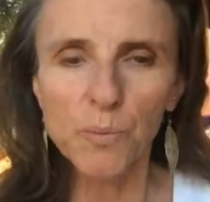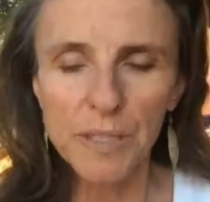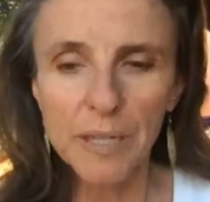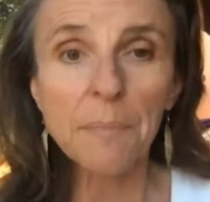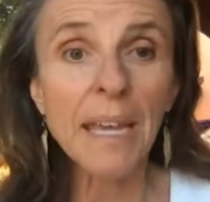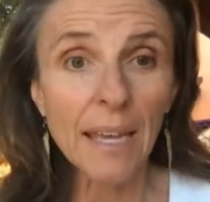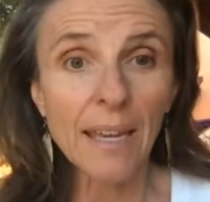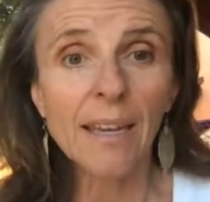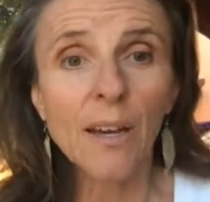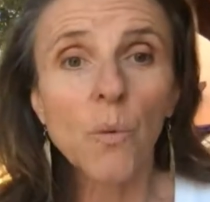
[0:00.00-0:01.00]
to
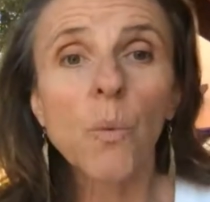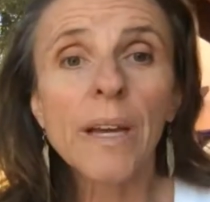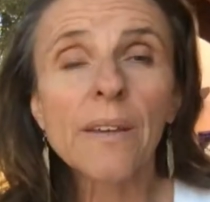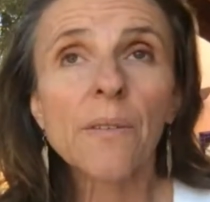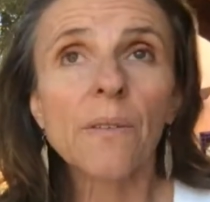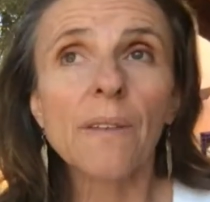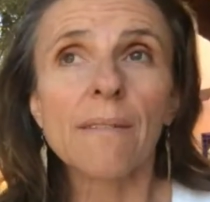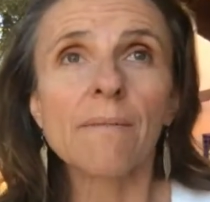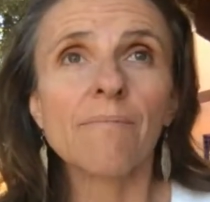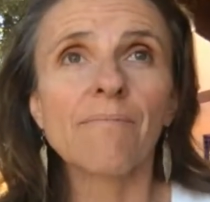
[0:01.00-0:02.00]
me with
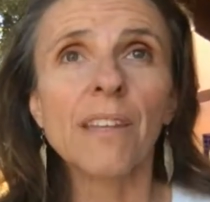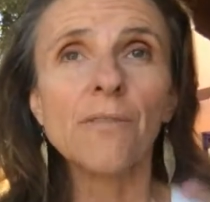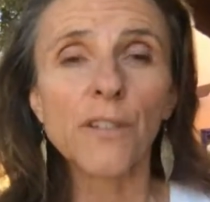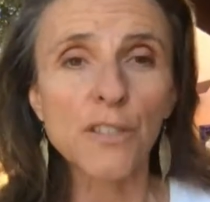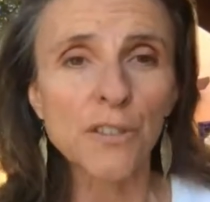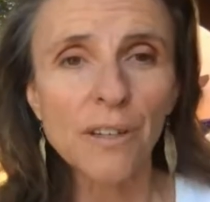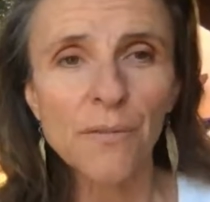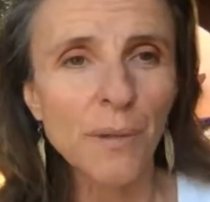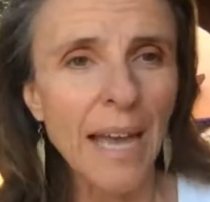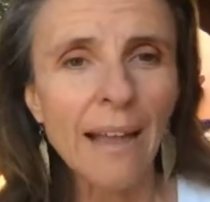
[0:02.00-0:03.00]
the version
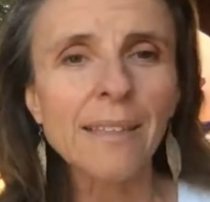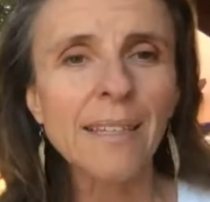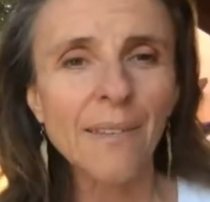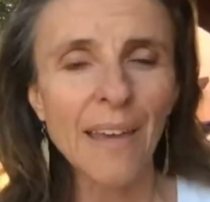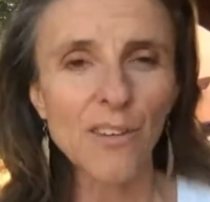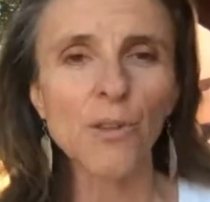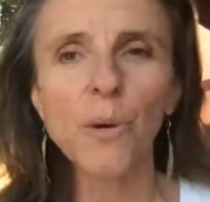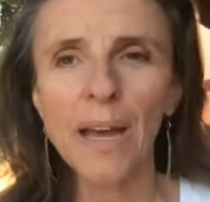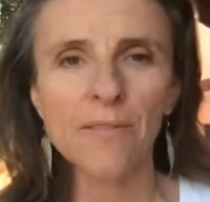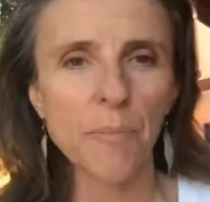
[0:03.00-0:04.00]
of reality that
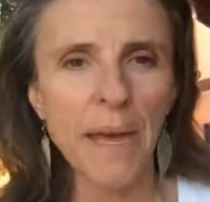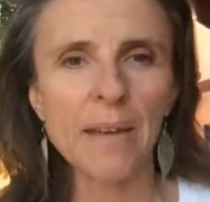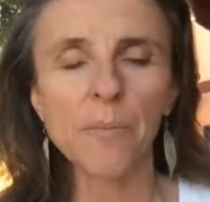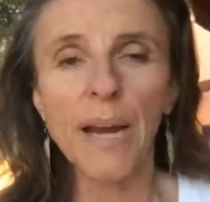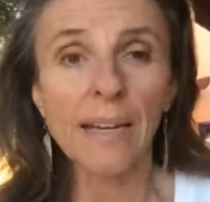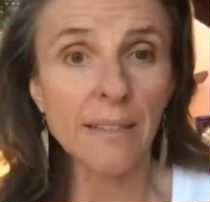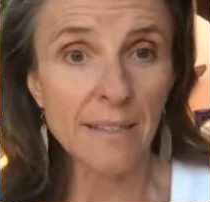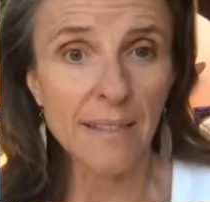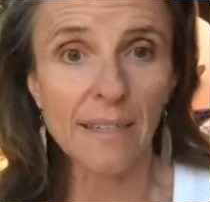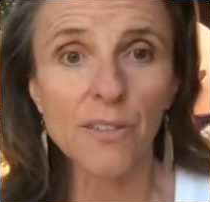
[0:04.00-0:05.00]
you have been
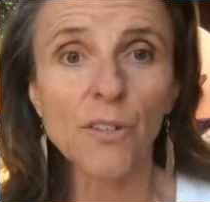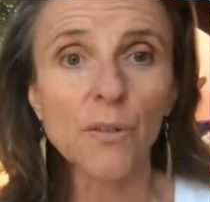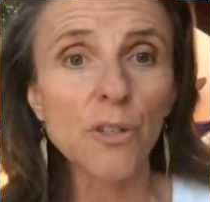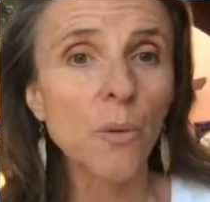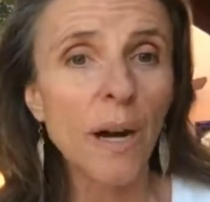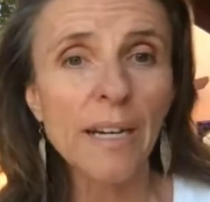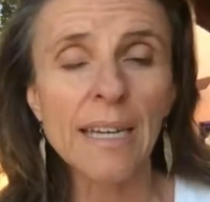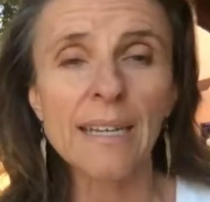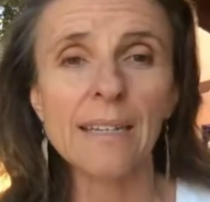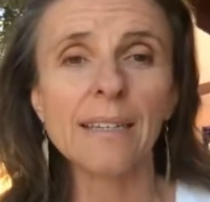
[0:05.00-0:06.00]
practicing. So you are
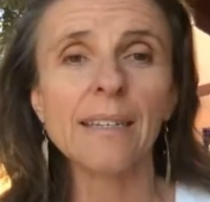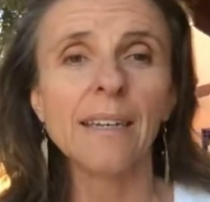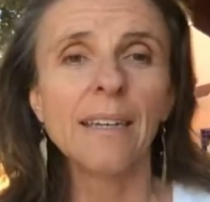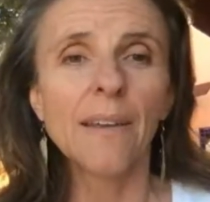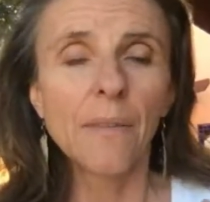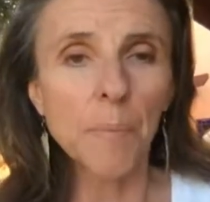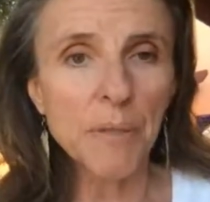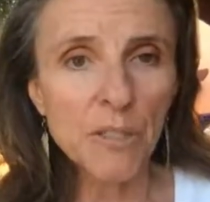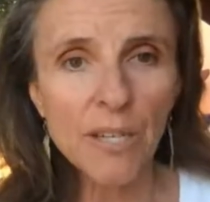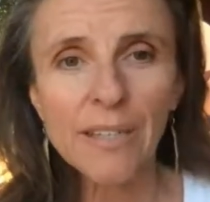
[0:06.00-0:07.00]
in the
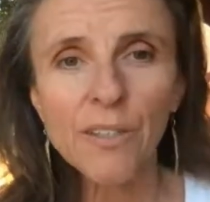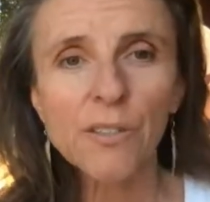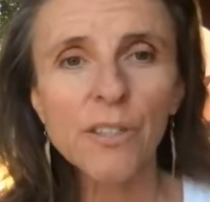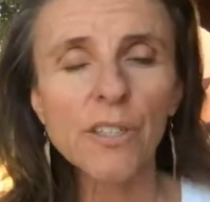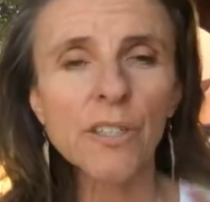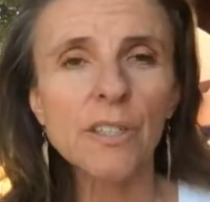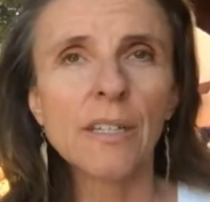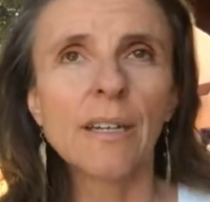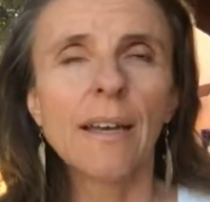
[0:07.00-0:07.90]
particular